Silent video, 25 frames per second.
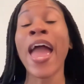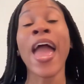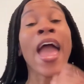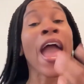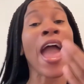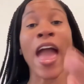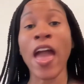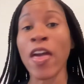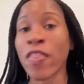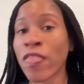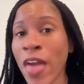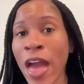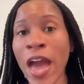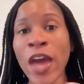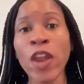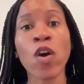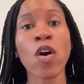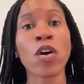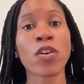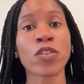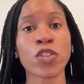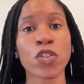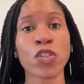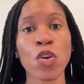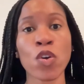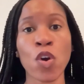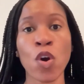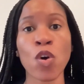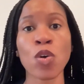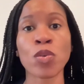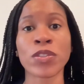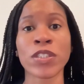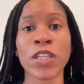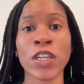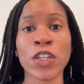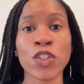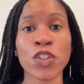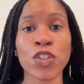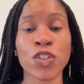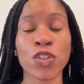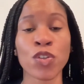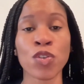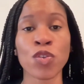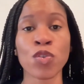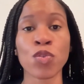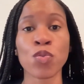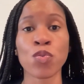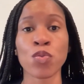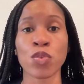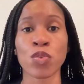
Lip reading: And that also goes into,